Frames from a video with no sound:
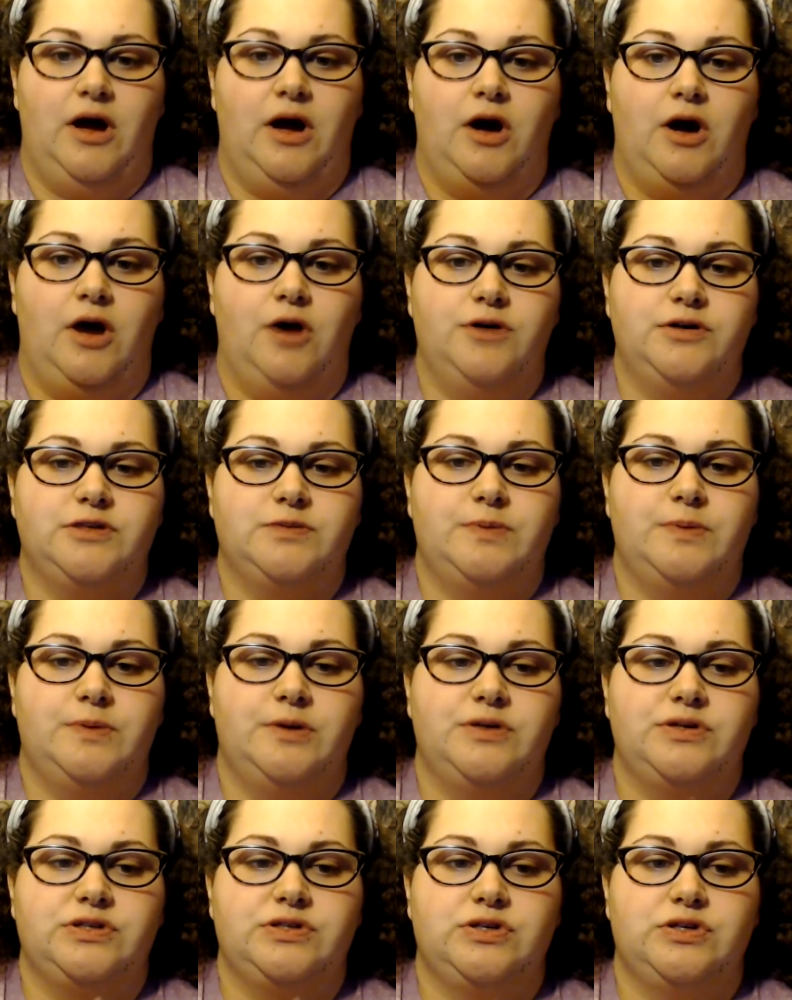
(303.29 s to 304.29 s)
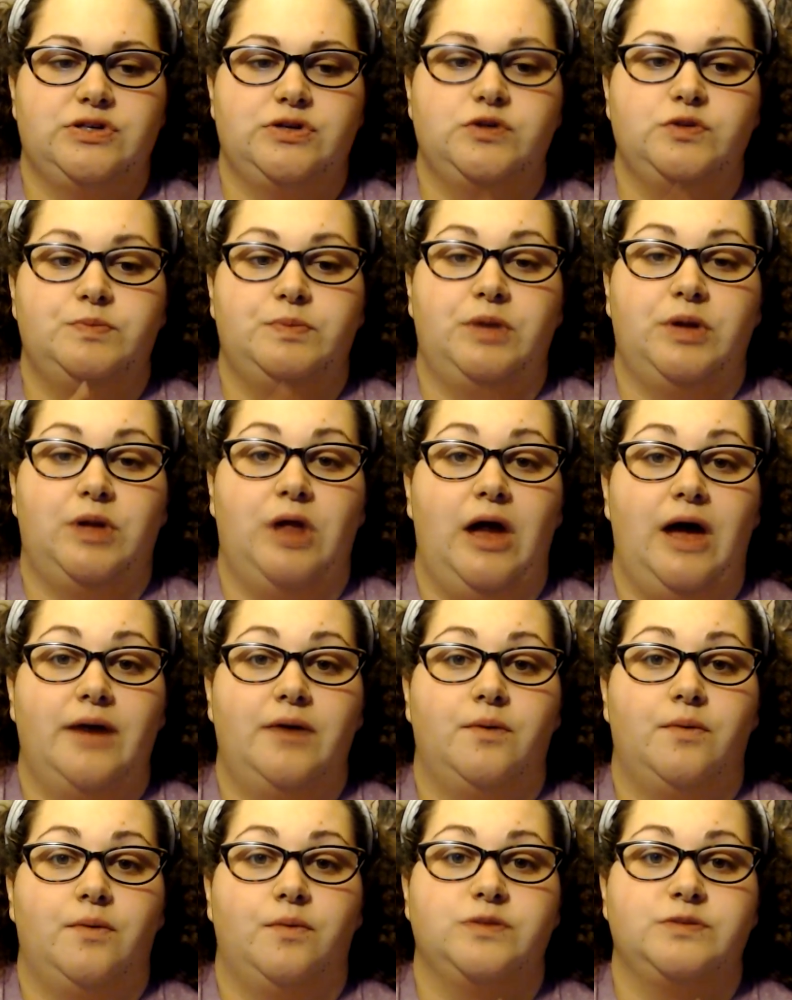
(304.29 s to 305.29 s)
Hocus Pocus 2's plot
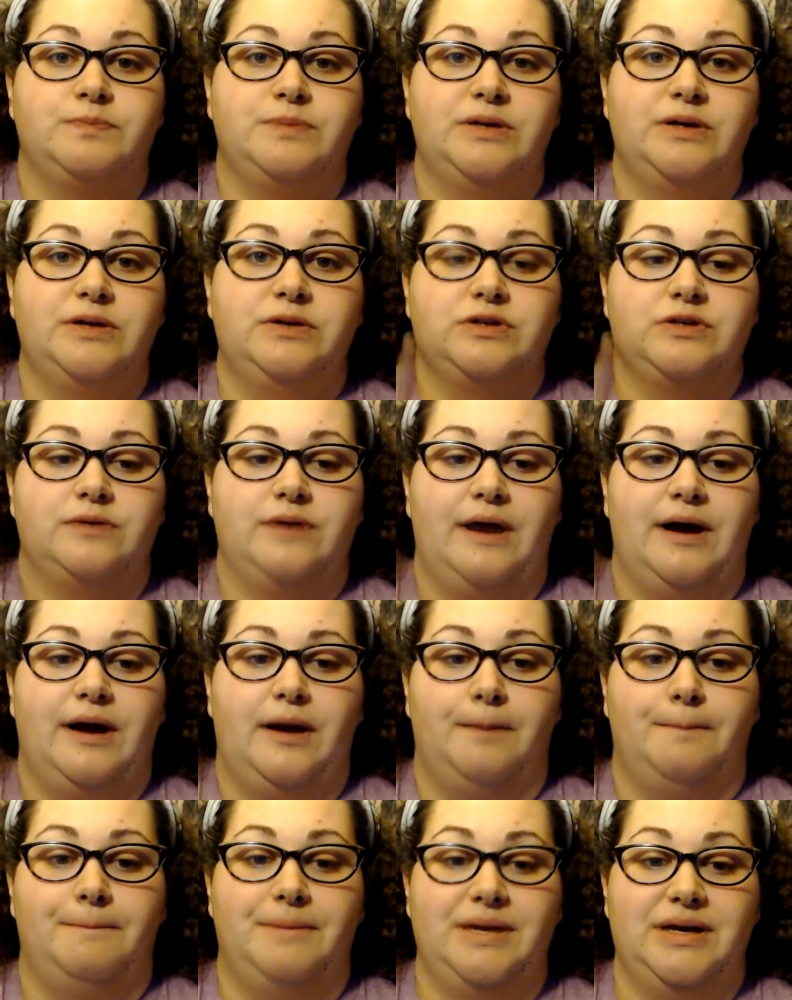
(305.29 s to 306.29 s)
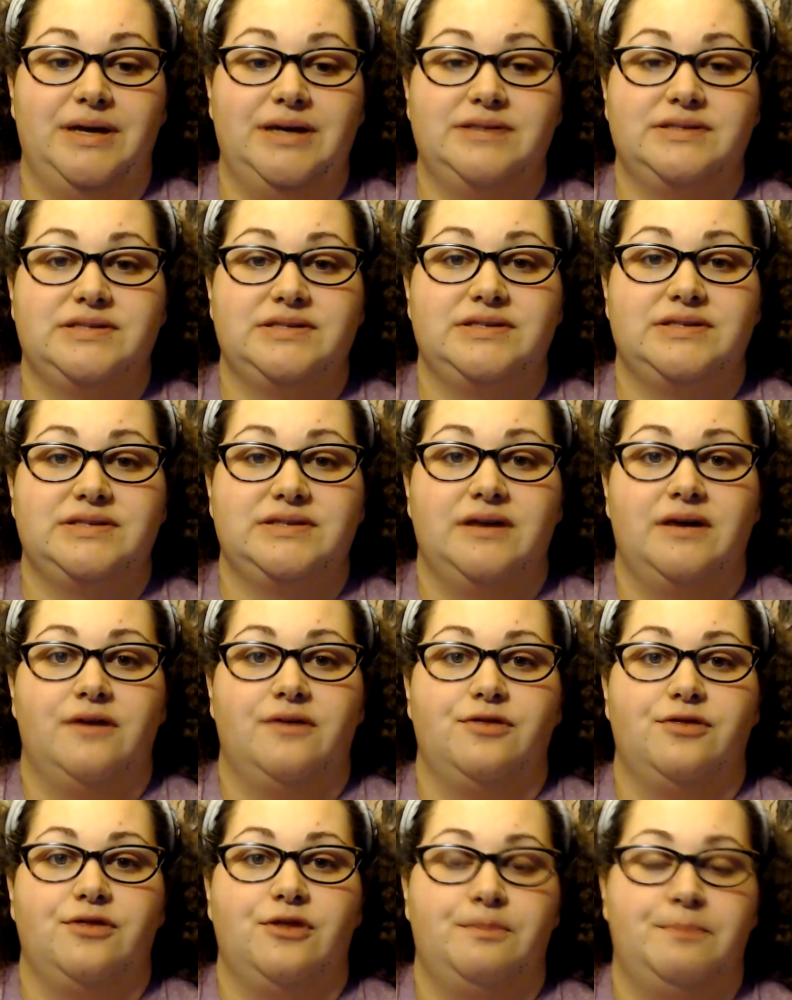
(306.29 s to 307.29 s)
was built around bits
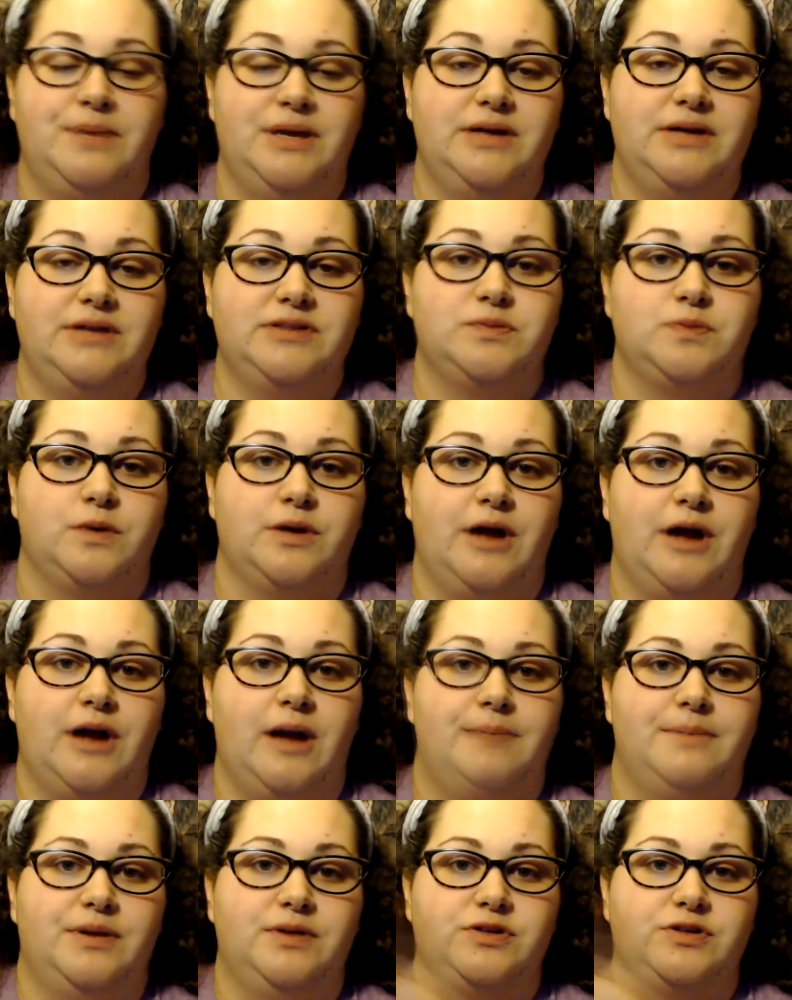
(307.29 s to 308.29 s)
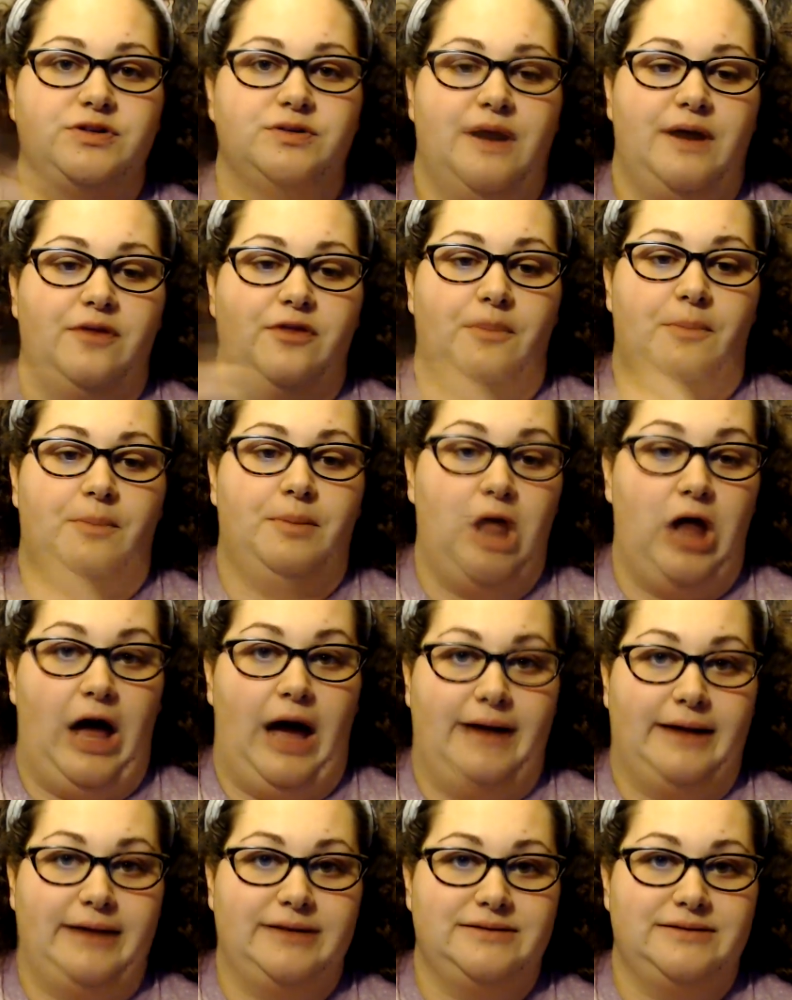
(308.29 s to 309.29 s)
the bits were not built around the plot.